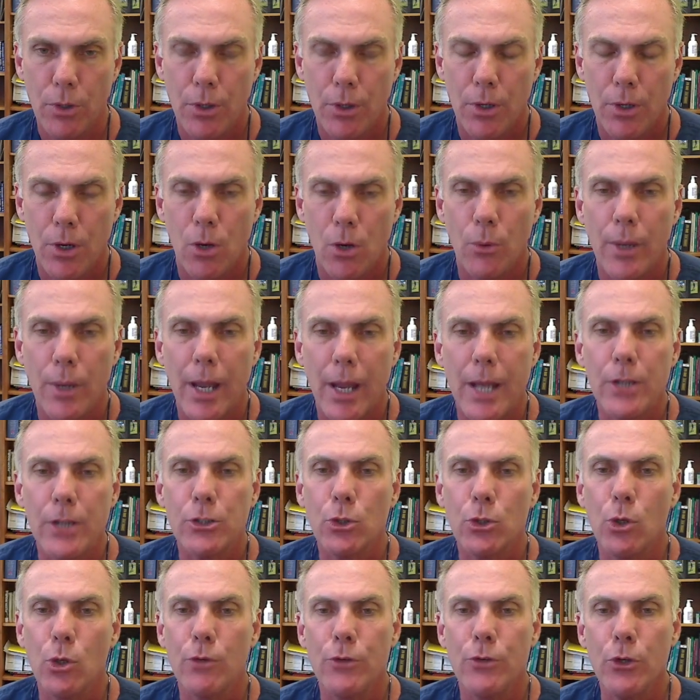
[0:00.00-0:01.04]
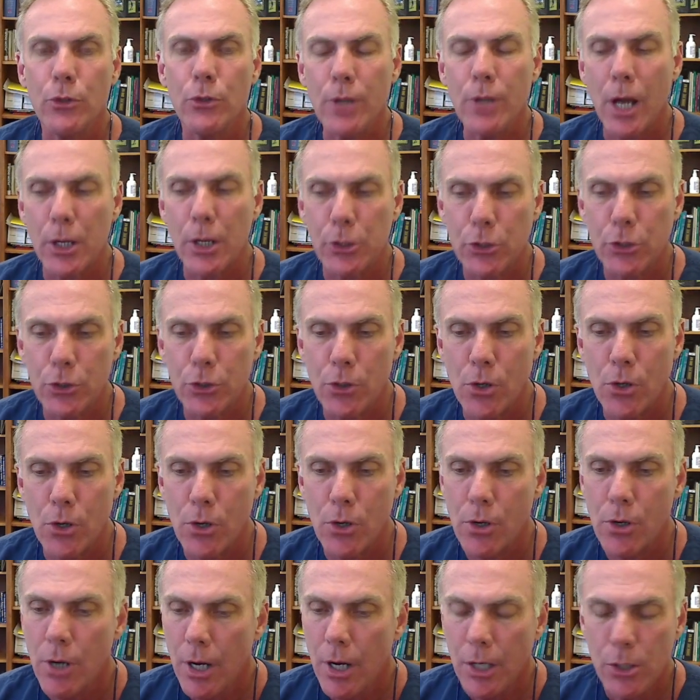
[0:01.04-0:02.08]
Okay, so if you're not
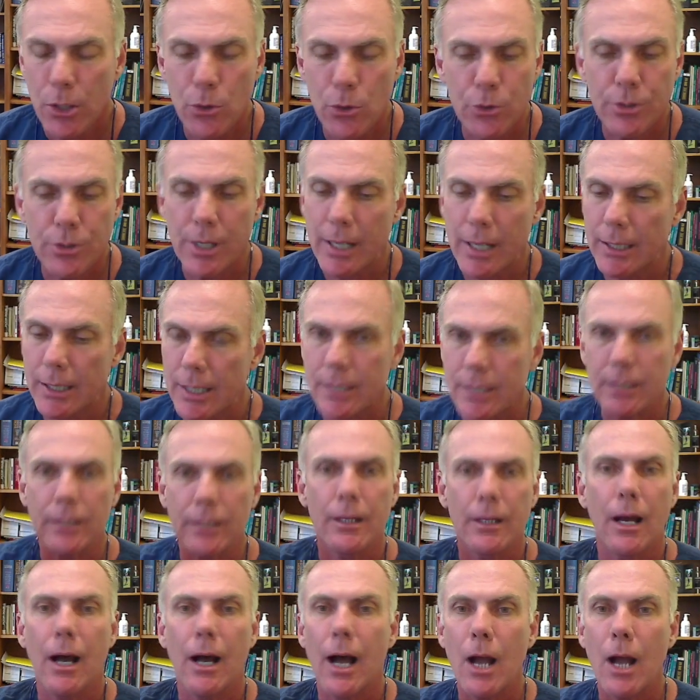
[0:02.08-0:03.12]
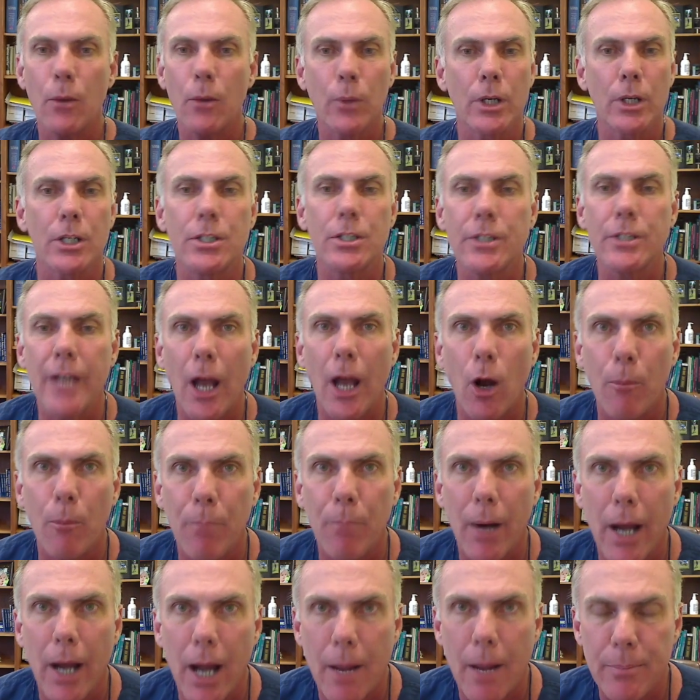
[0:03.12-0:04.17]
sure, you say, listen, I want a scalp
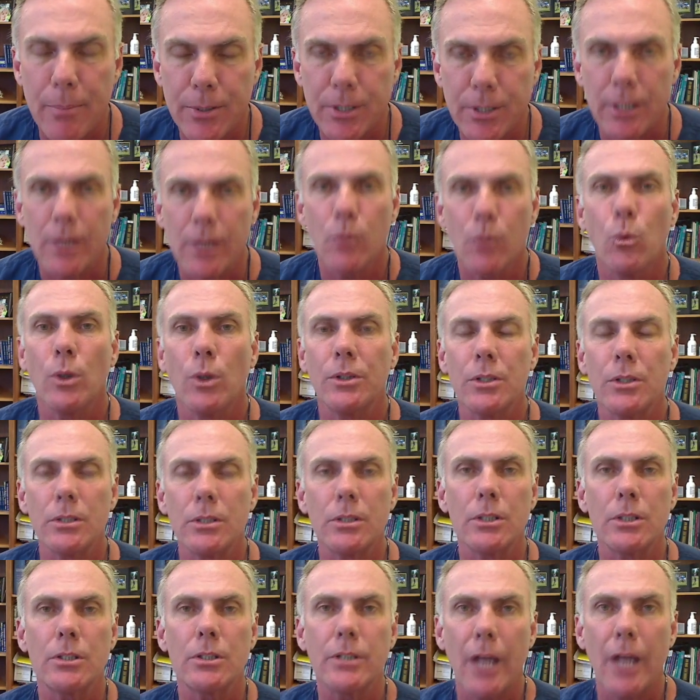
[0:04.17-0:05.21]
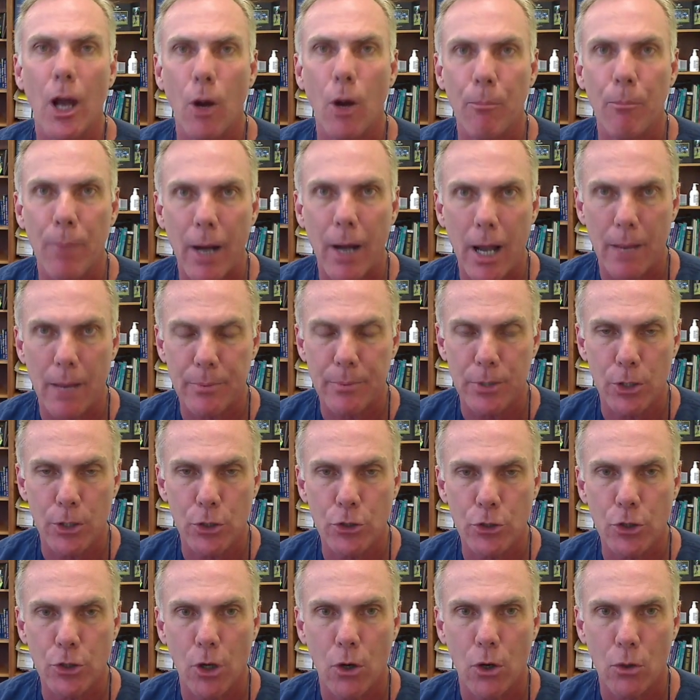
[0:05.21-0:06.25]
biopsy. What does the scalp biopsy
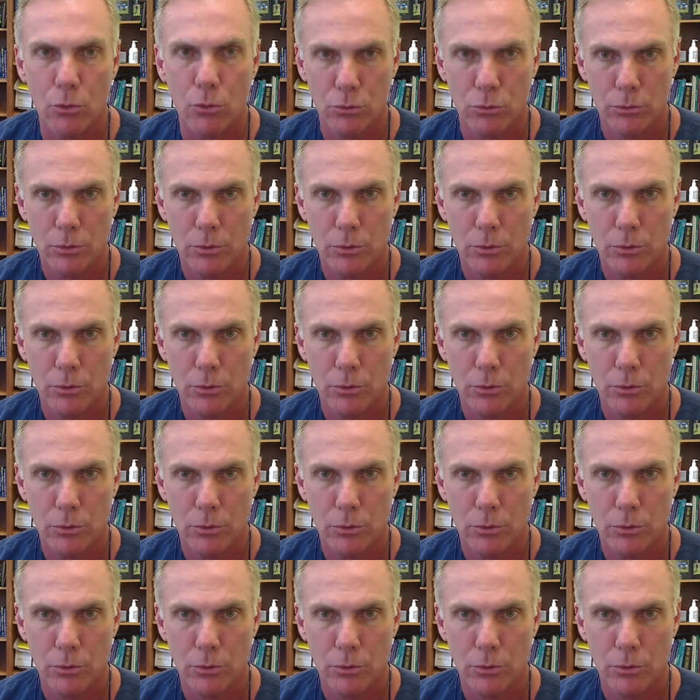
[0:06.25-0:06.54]
show?